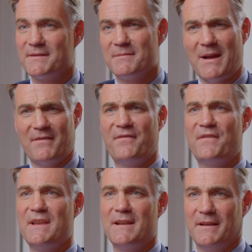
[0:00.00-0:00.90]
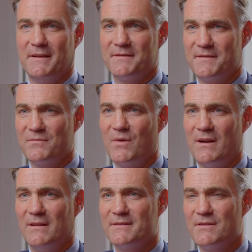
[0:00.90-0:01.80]
It's about feelings as
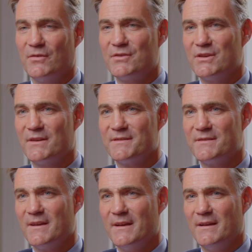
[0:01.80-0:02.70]
well. It's not just